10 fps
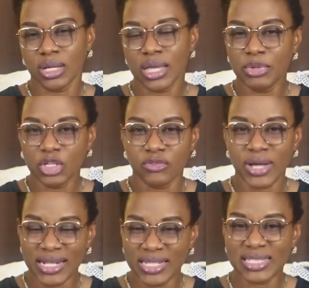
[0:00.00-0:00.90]
a bit of
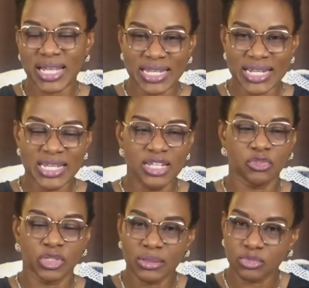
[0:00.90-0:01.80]
guidance that they need
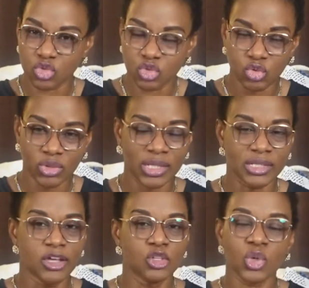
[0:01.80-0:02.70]
for them to do that.
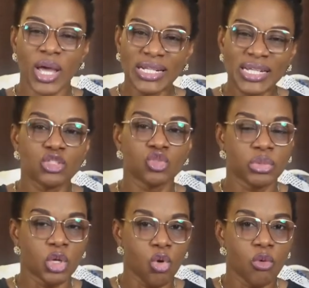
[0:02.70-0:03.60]
So I needed to
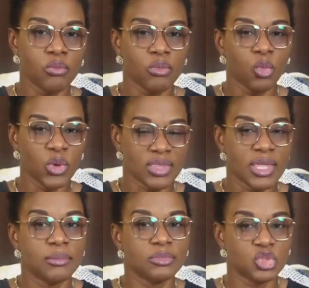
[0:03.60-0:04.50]
be home with
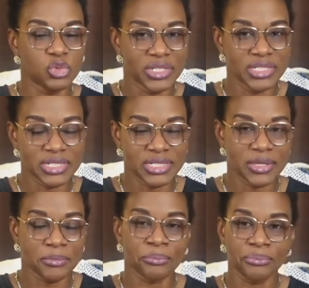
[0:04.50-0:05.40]
them during the day,
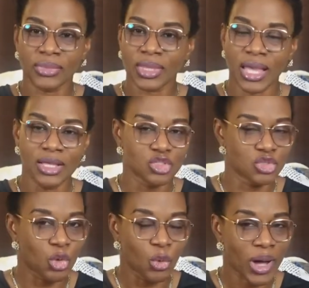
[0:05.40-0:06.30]

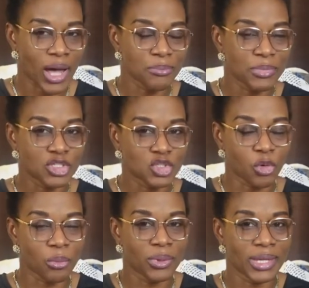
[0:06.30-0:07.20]
so I picked up
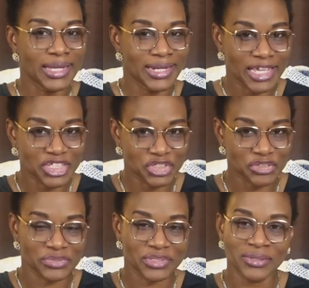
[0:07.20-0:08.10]
a night
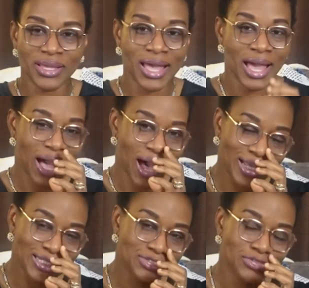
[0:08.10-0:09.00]
shift.
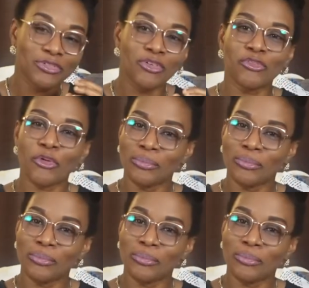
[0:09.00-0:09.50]
And for